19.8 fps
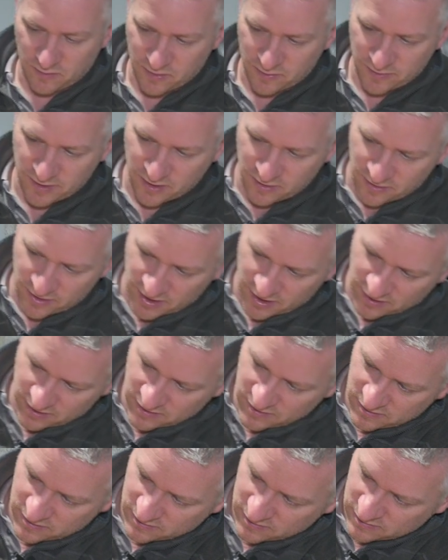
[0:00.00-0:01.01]
What do we got here?
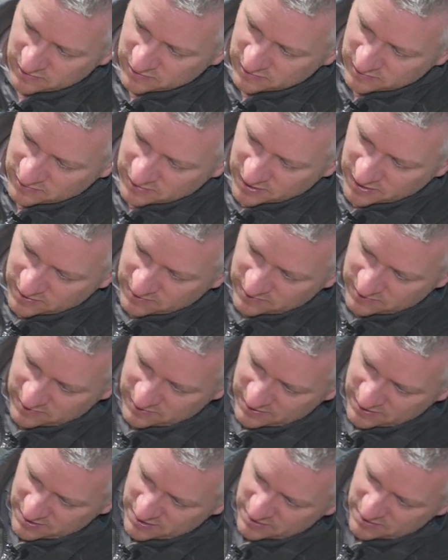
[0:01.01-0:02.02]
Well,
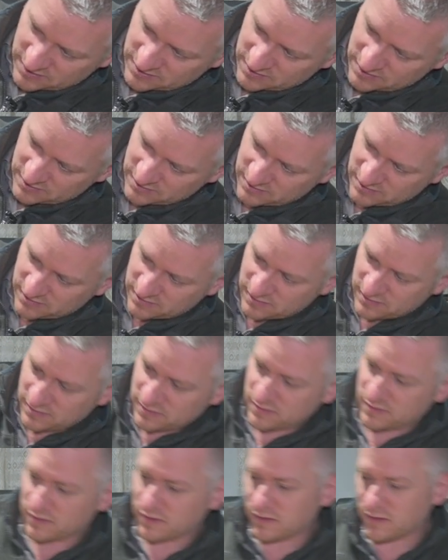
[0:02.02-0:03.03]
this is
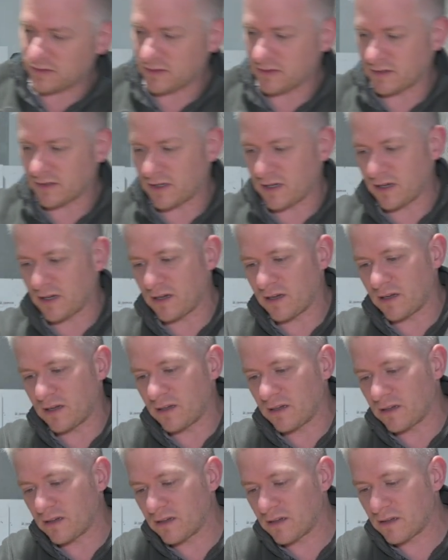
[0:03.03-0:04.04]

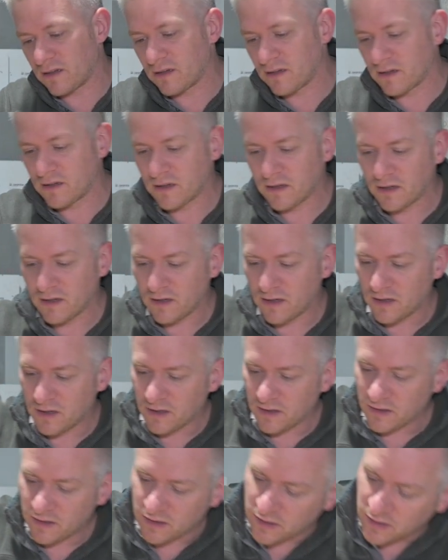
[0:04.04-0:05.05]
okay.
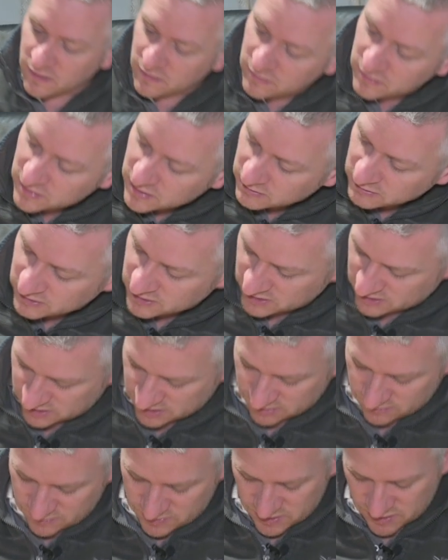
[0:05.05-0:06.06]
Everything
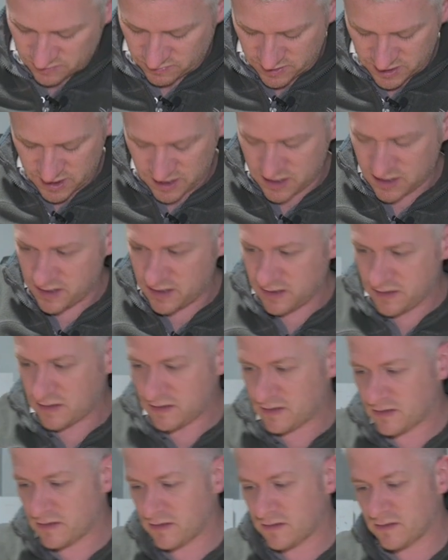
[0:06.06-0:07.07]
seems to be
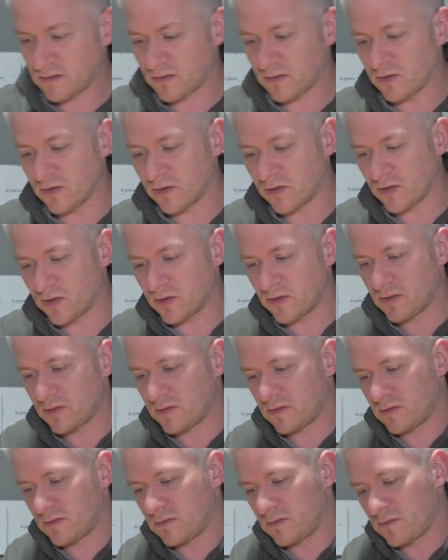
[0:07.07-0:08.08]
all
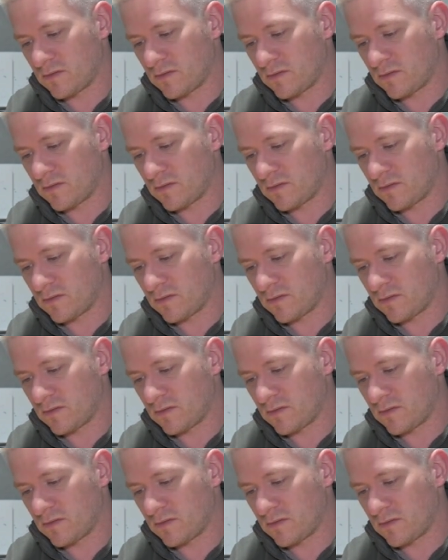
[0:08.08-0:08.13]
good.